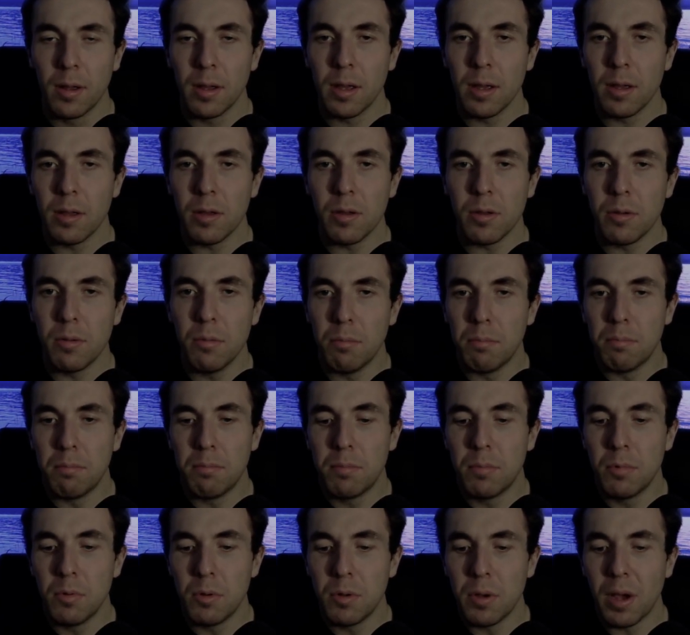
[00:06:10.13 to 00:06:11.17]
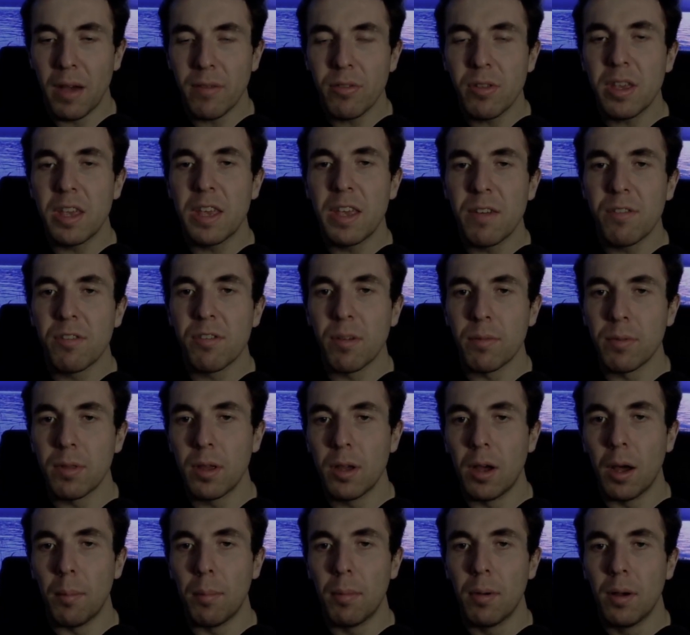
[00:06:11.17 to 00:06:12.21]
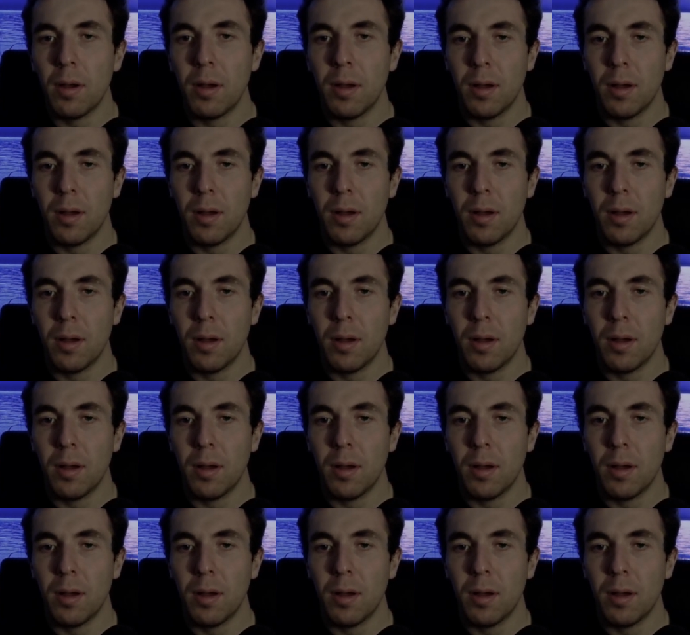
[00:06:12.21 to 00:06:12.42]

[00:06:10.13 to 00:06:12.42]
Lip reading: You have to give something up.